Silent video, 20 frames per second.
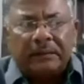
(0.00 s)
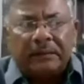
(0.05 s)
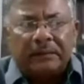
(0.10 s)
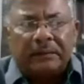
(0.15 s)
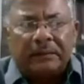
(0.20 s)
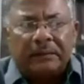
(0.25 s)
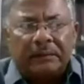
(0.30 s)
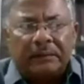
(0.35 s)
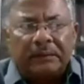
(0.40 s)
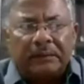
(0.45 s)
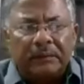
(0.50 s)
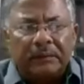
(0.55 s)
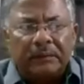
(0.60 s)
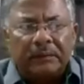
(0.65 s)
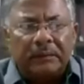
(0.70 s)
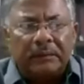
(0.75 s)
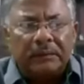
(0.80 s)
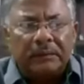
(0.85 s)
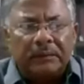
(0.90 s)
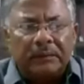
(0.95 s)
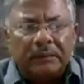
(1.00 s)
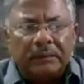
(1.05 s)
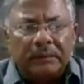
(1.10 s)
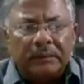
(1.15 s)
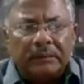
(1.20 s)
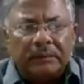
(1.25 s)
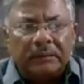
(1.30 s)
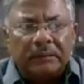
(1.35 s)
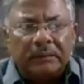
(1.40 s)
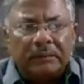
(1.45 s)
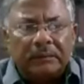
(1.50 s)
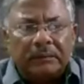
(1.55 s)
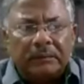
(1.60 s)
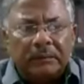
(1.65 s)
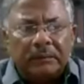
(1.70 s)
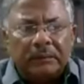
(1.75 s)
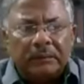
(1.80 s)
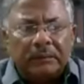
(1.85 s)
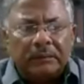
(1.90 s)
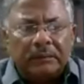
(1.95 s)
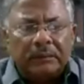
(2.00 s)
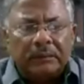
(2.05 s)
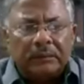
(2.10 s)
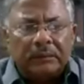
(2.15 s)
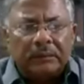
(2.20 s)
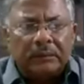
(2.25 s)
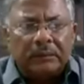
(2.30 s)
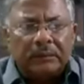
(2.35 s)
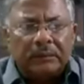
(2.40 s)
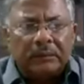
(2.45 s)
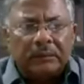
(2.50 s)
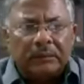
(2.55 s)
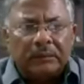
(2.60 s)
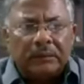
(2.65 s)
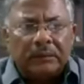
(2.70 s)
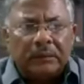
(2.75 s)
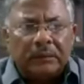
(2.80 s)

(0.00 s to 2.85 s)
(no one is talking)